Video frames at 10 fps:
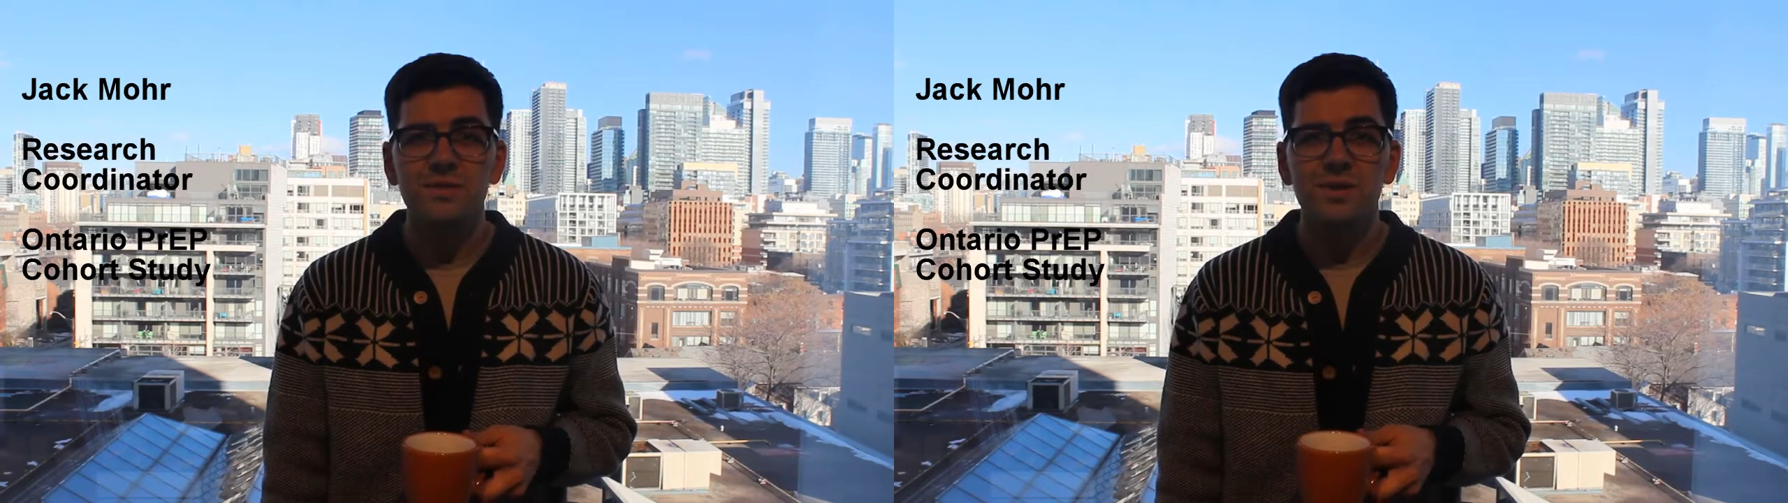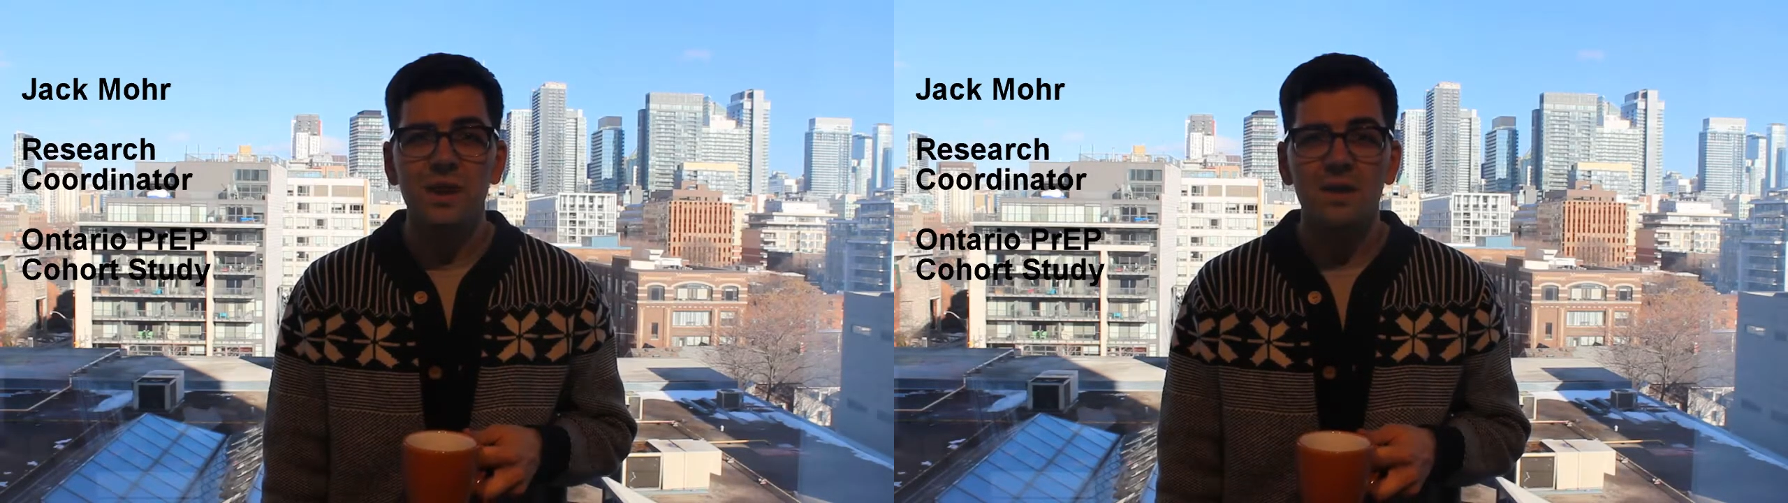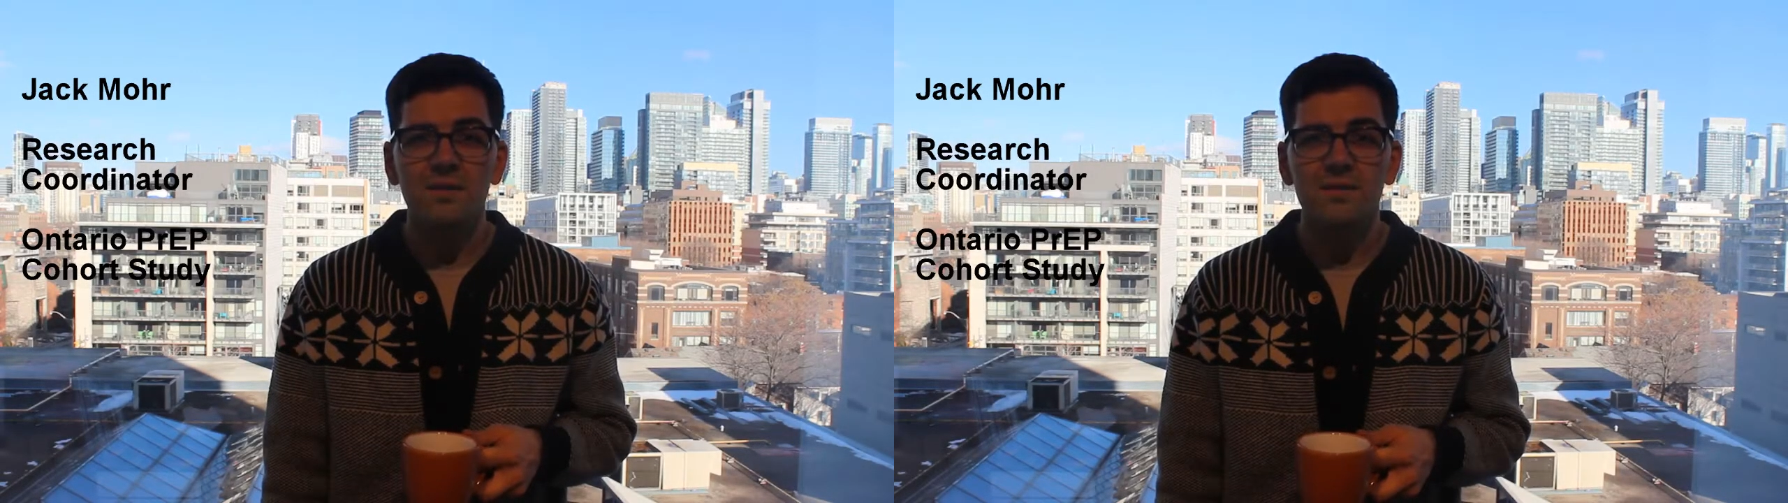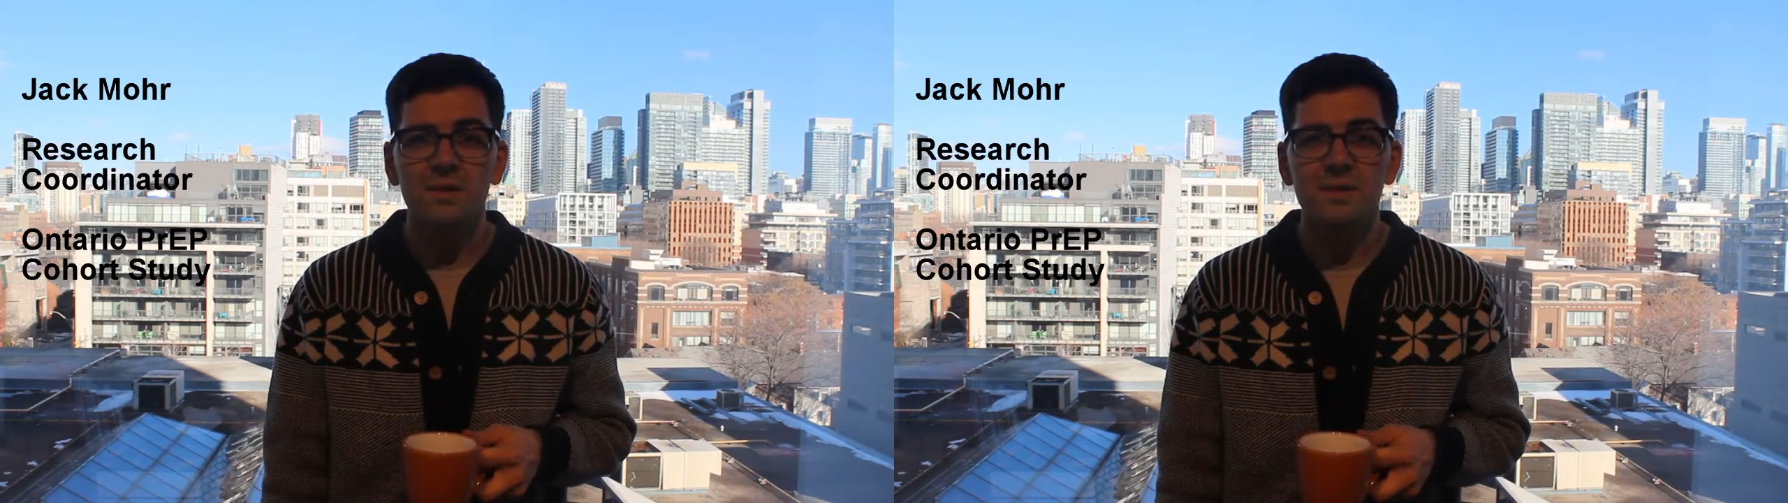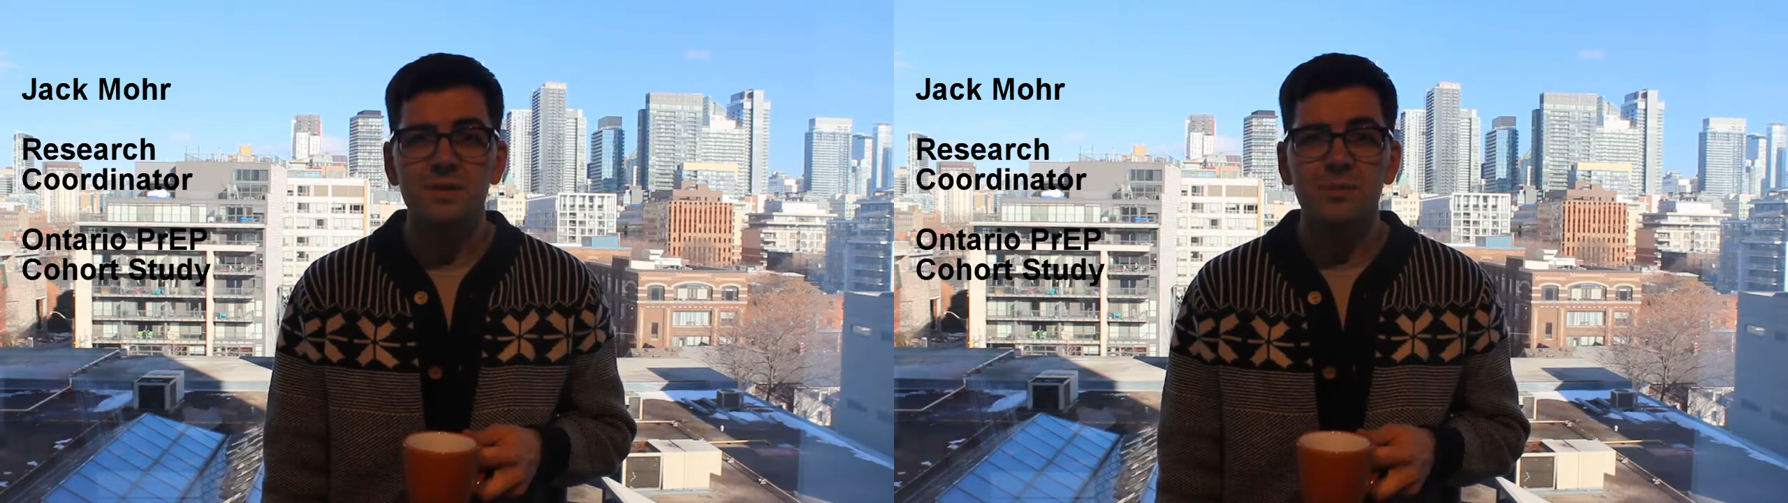
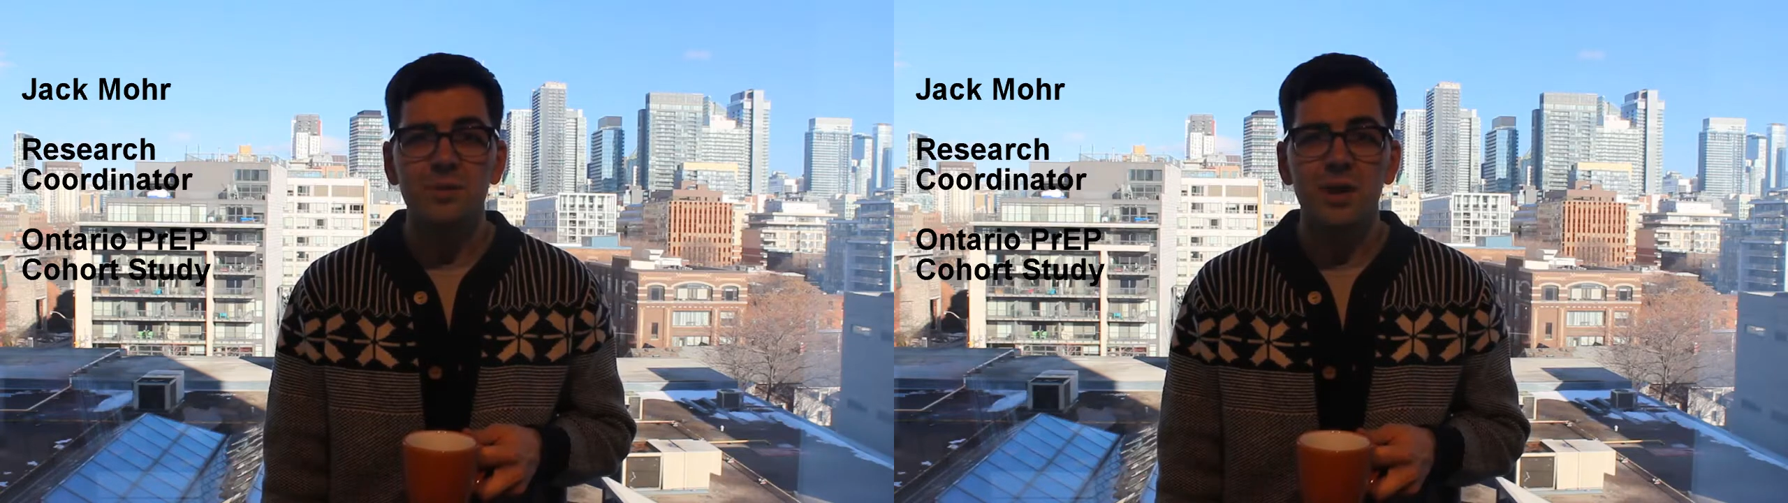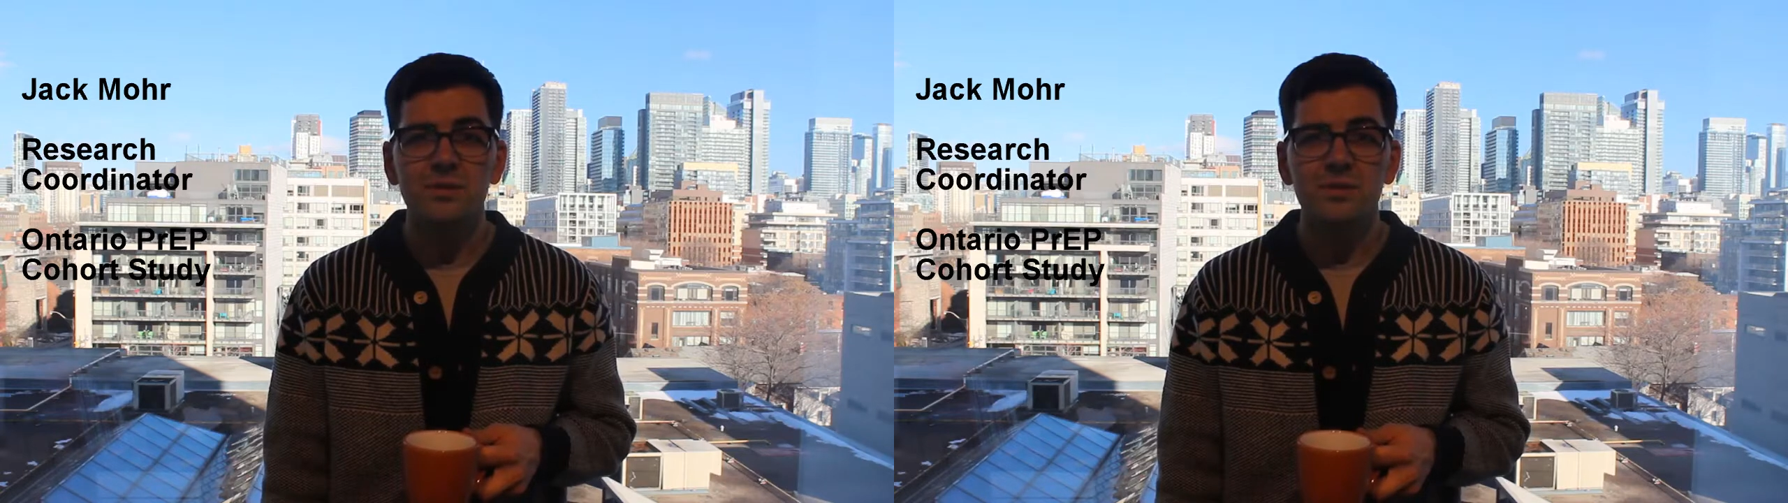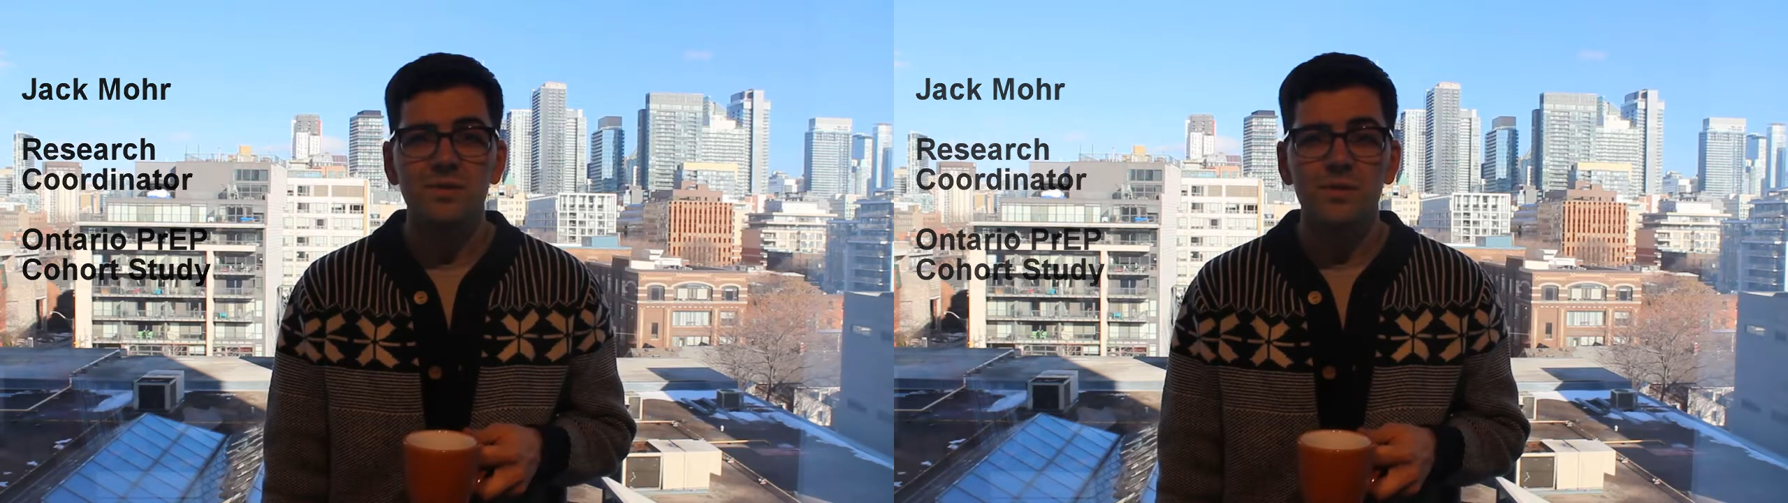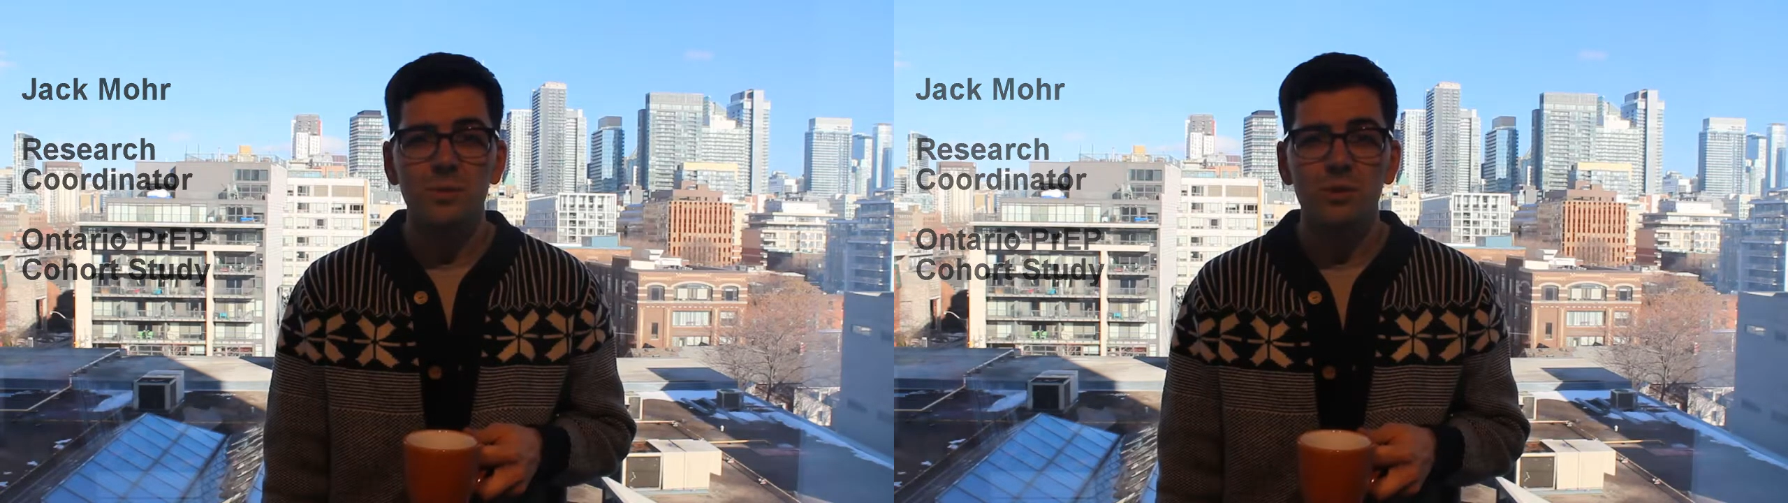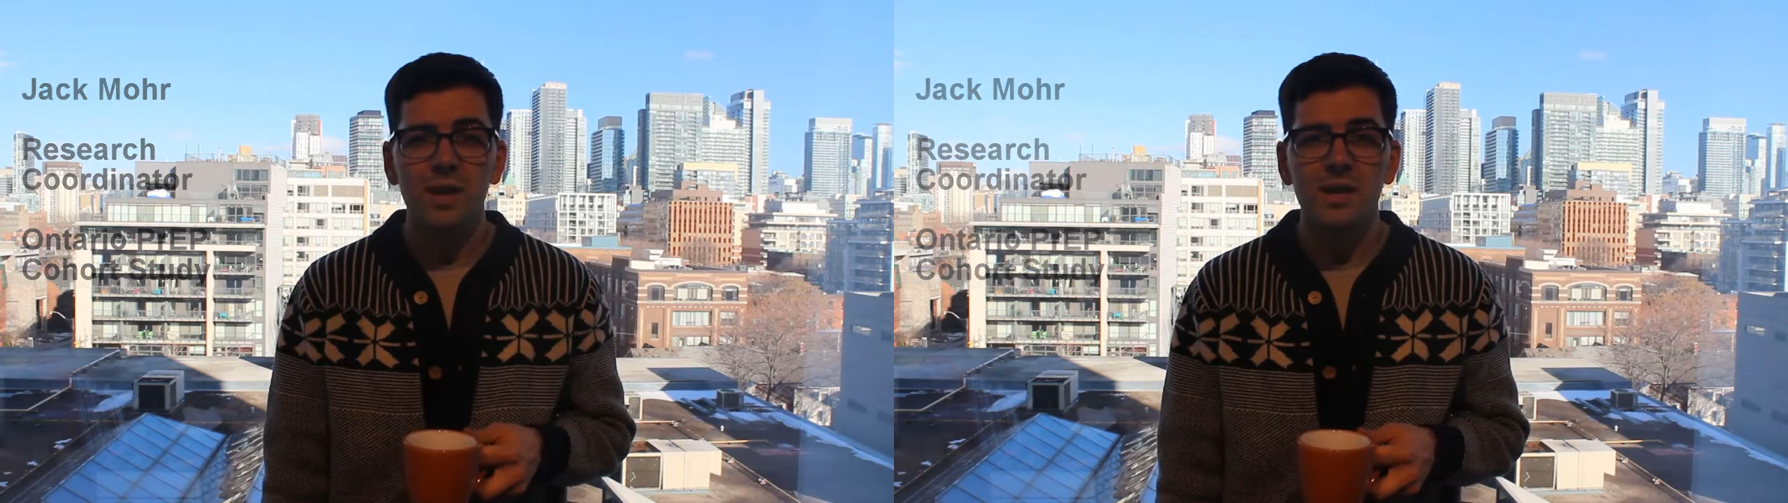tenofovir disoproxil
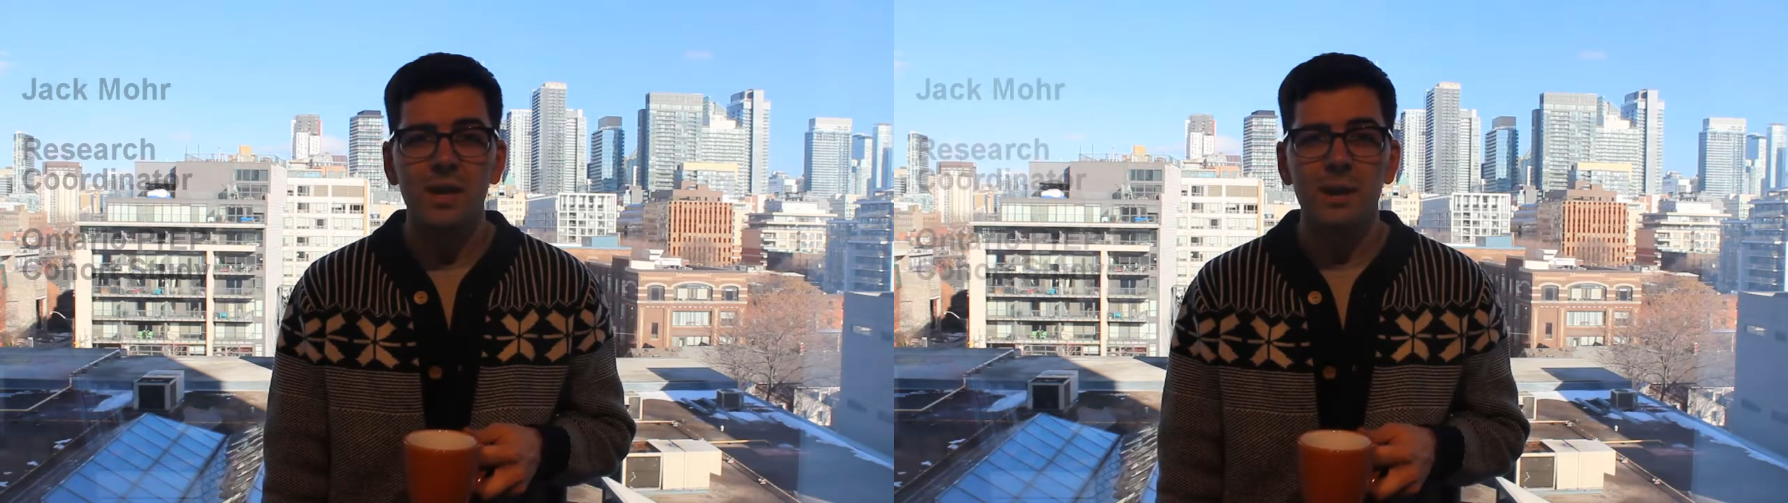fumarate and